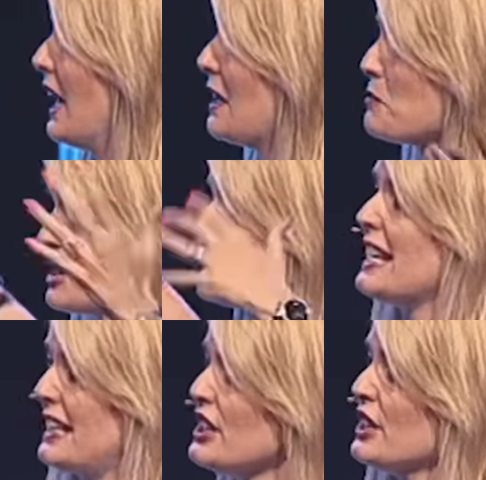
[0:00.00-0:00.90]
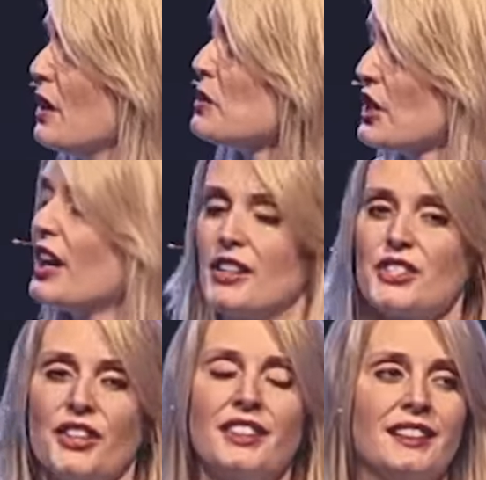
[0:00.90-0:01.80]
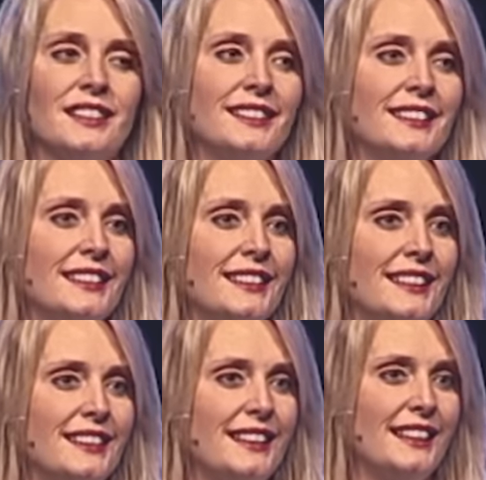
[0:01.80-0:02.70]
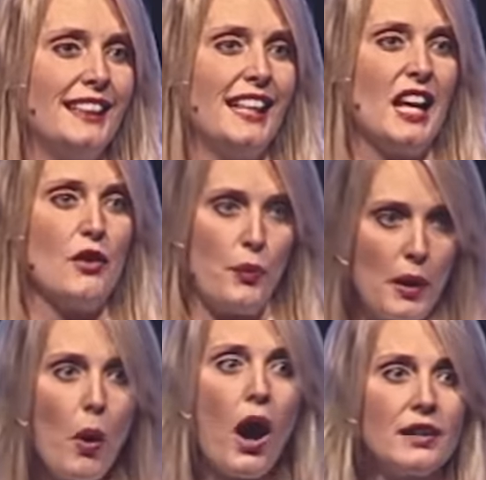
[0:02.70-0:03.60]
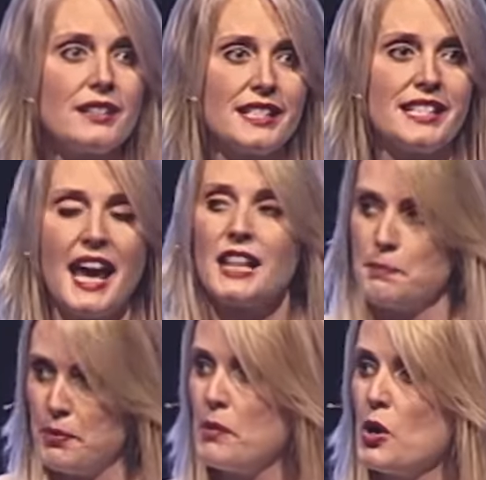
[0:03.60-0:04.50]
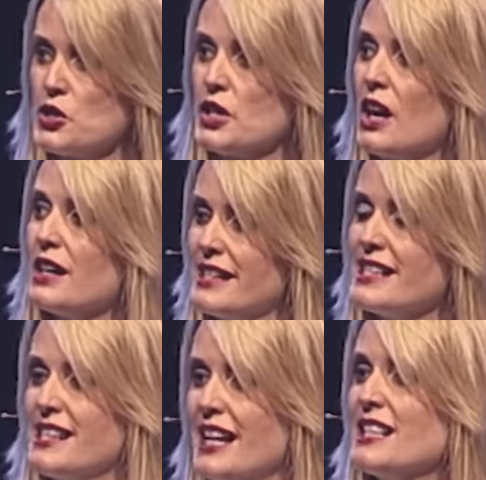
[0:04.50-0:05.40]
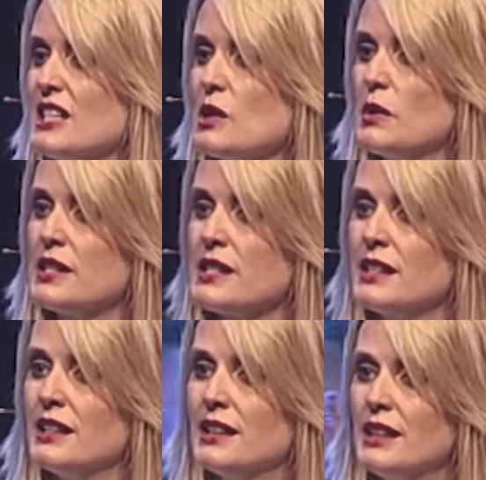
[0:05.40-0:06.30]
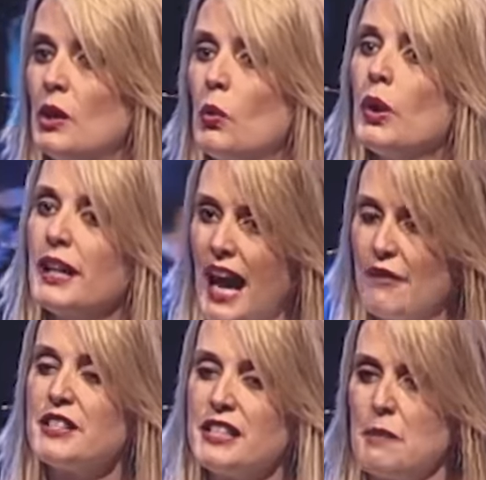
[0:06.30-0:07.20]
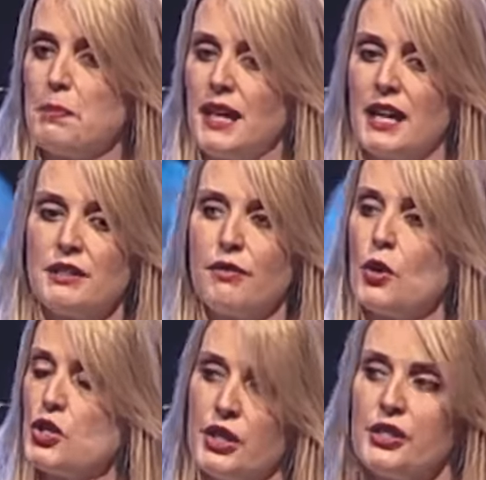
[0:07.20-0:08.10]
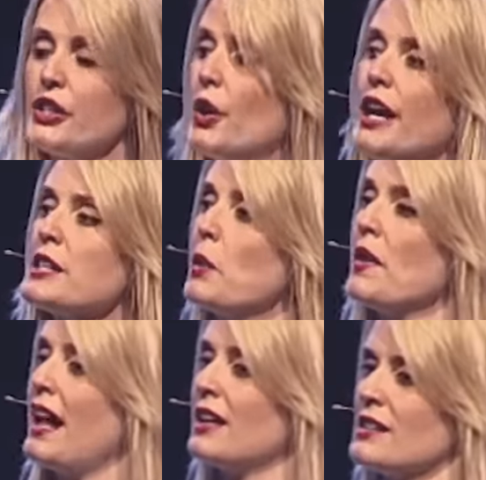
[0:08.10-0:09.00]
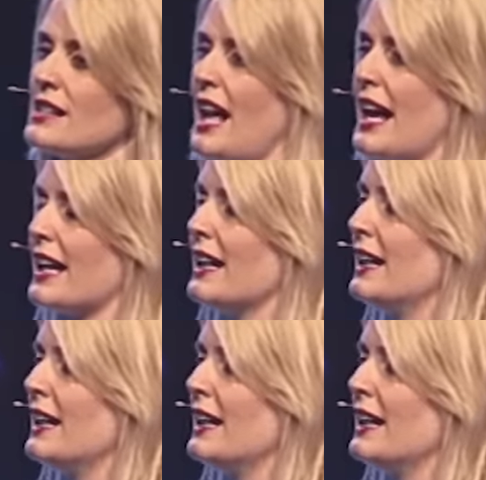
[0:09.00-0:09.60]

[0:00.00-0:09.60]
And I'm just letting you know, church, if we want to take the promotion God's extending to us, we're going to have to deepen our devotion. So here's what that looks like.